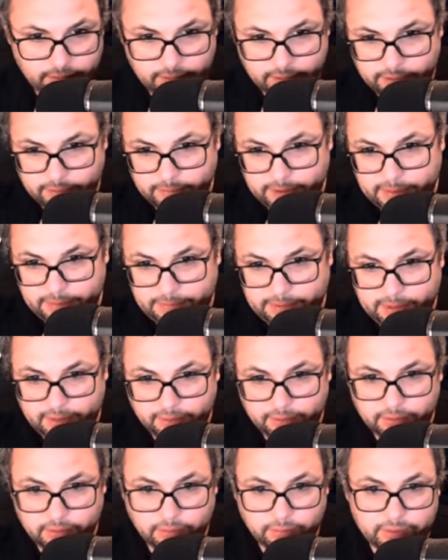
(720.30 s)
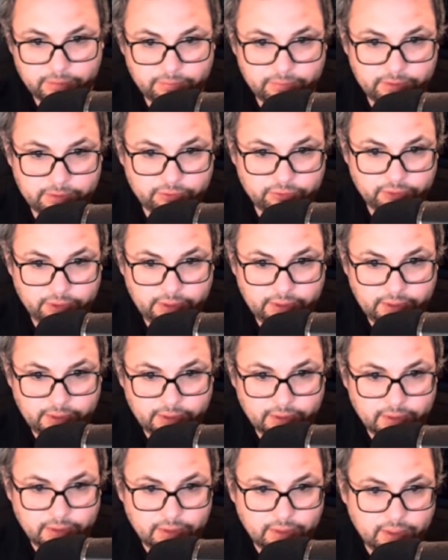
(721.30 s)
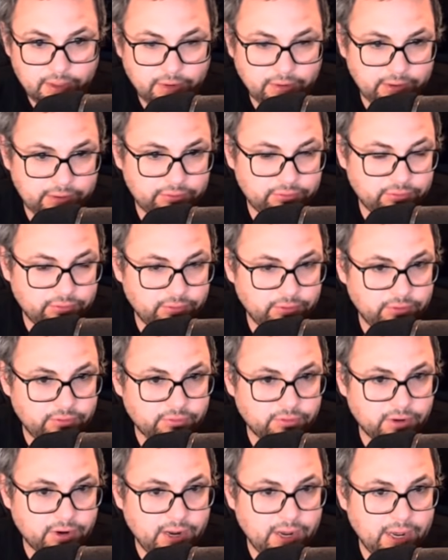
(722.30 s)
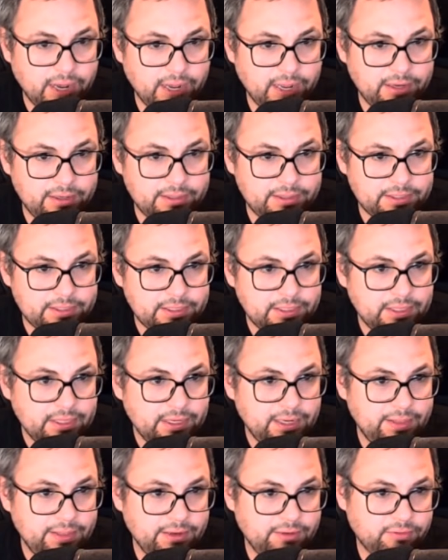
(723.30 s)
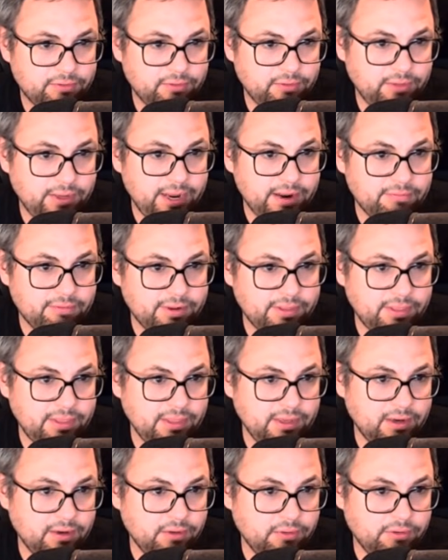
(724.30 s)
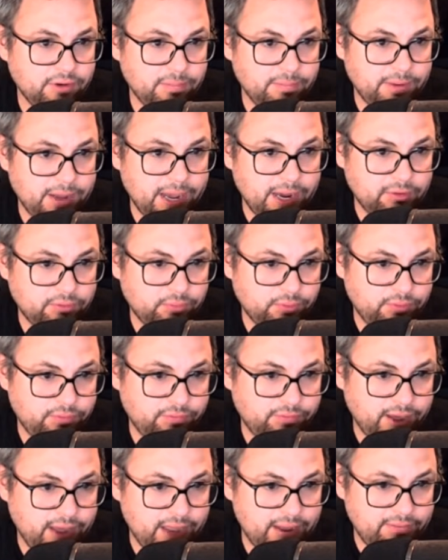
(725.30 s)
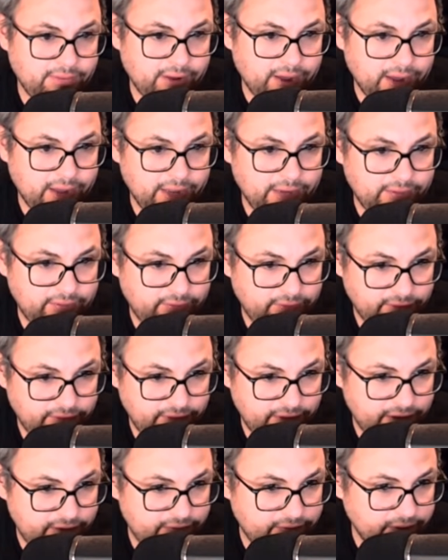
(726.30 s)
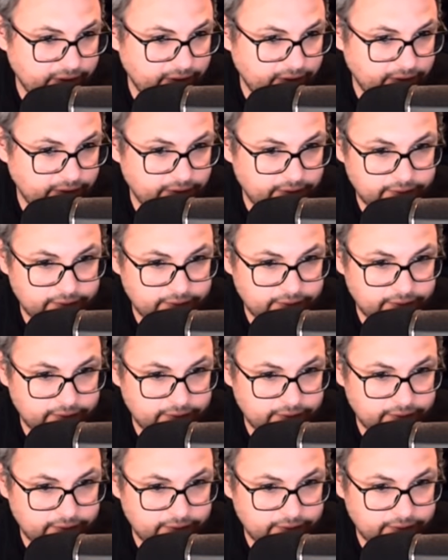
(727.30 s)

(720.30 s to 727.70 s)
There might be a little bit of mystery. Okay, so those are odd, and then certainly everything that goes in a box with 5 odds is even.